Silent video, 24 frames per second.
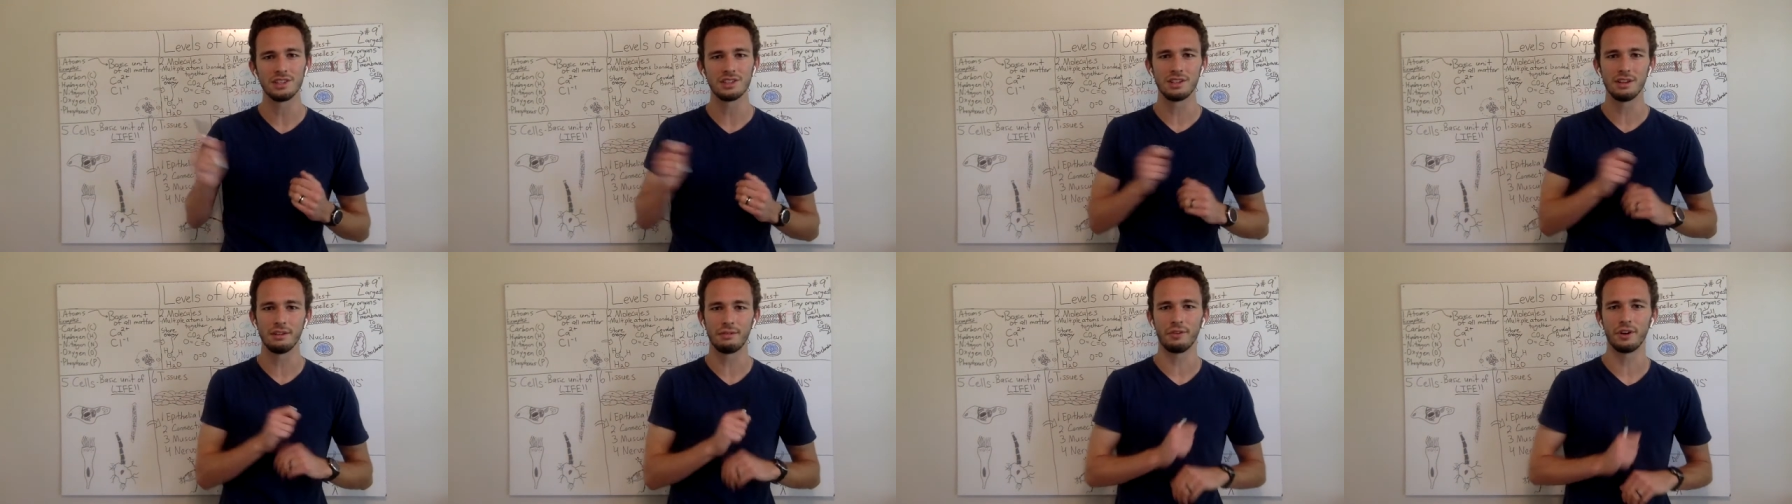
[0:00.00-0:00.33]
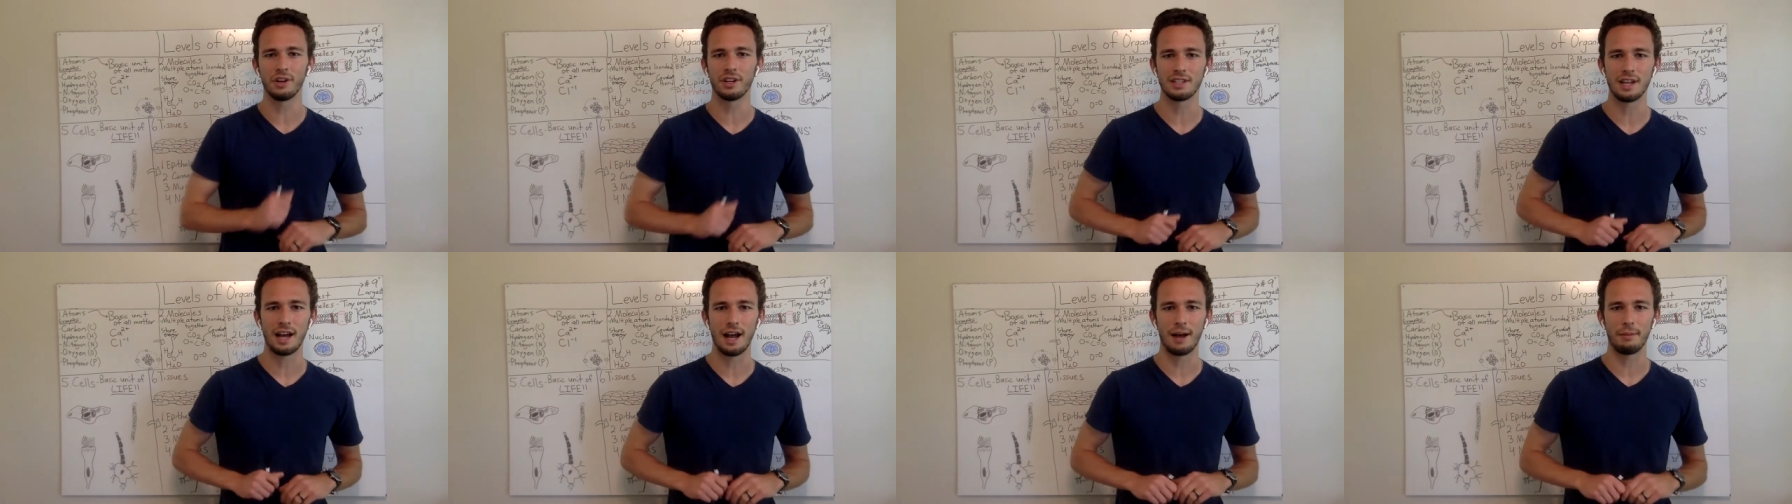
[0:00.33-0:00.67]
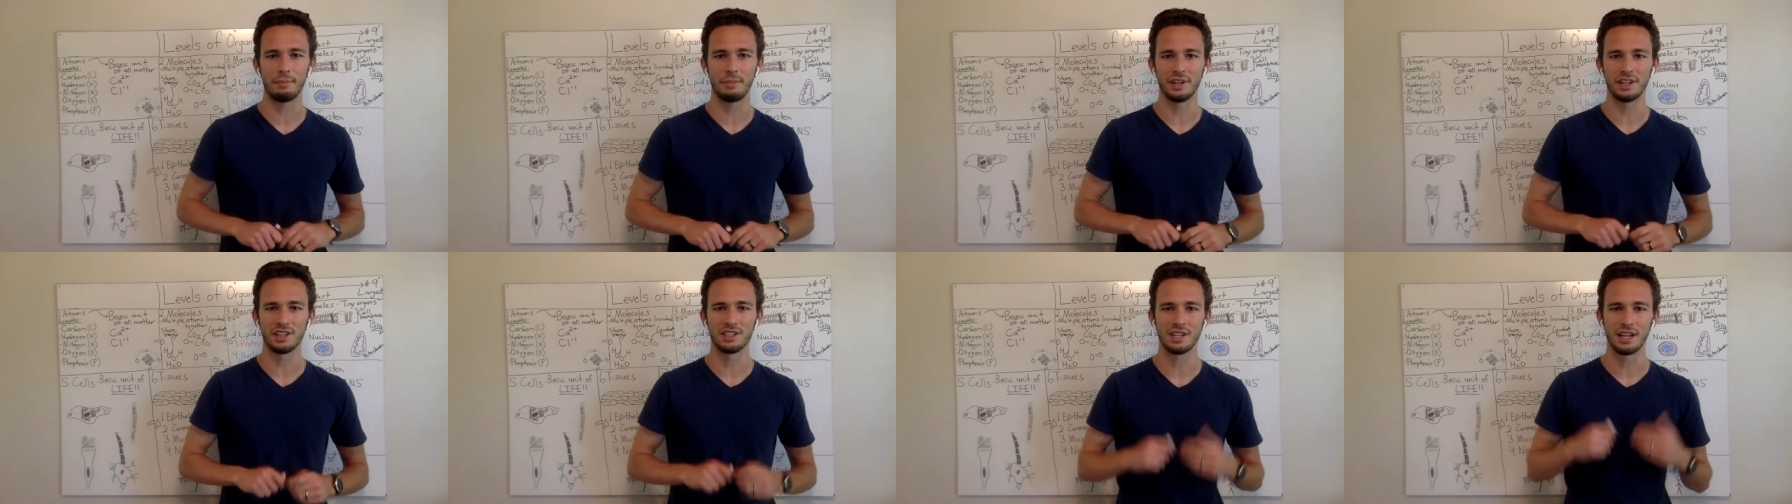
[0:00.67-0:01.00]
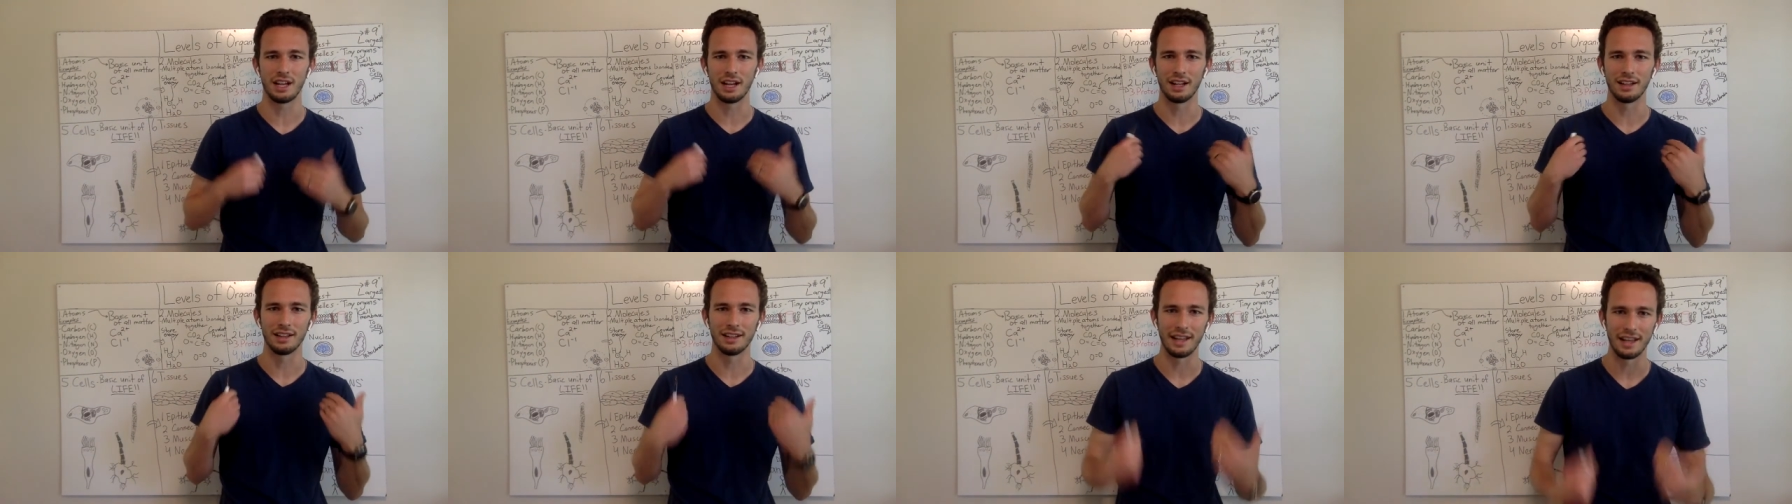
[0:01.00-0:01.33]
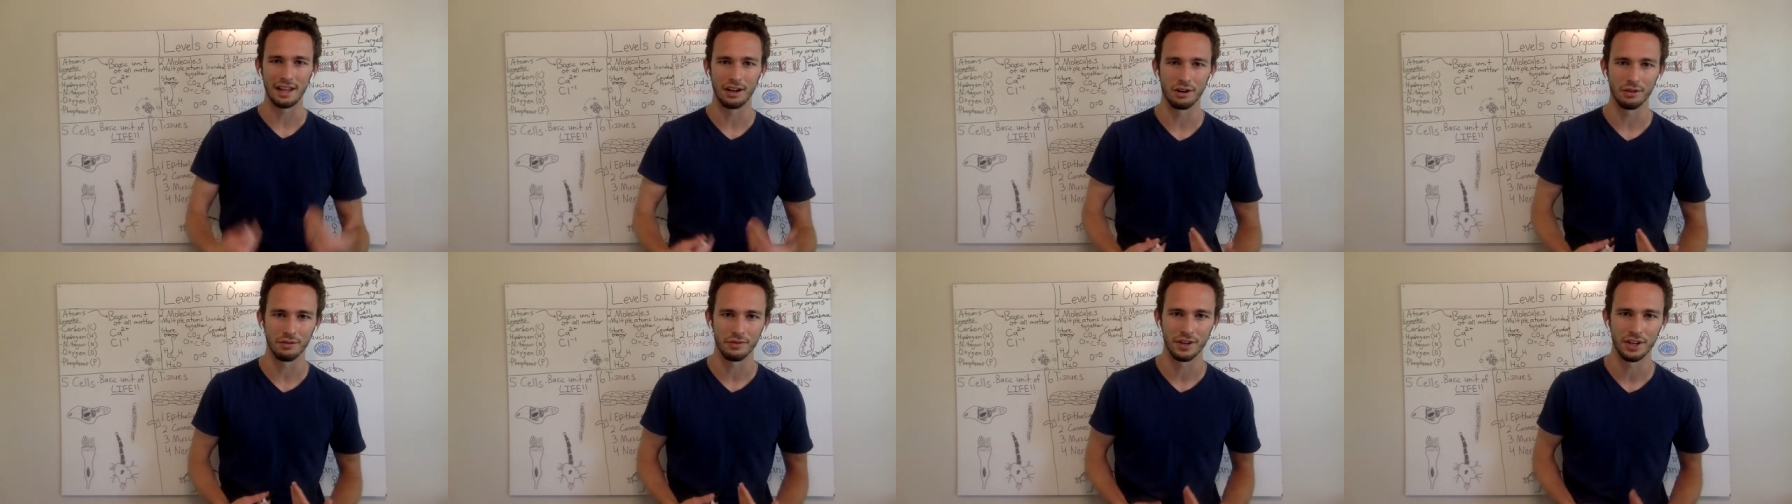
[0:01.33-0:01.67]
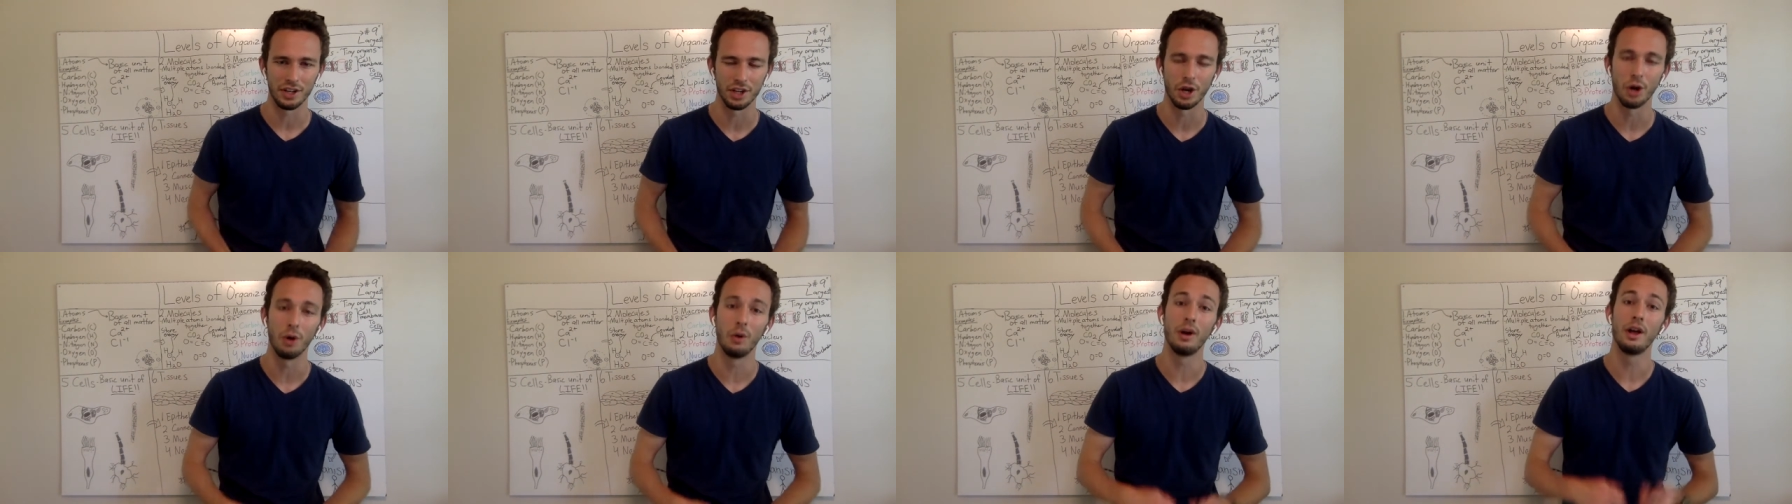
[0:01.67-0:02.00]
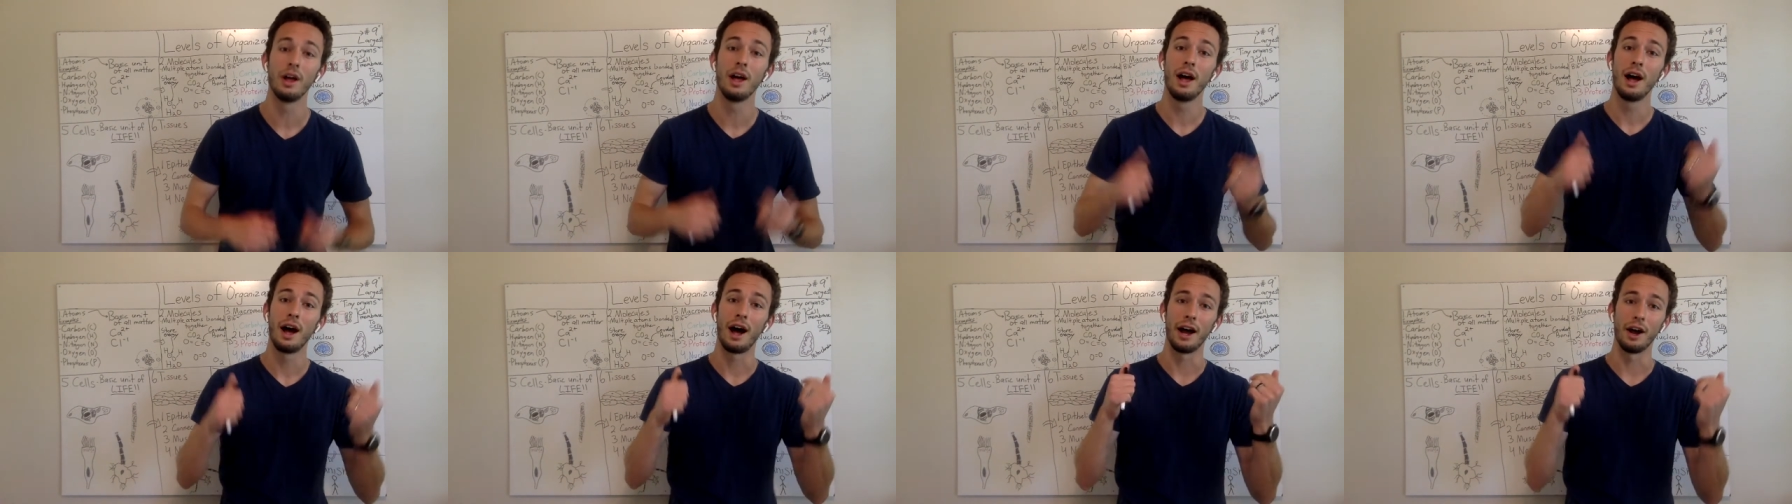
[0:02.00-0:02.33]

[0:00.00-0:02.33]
these different topics in a later video.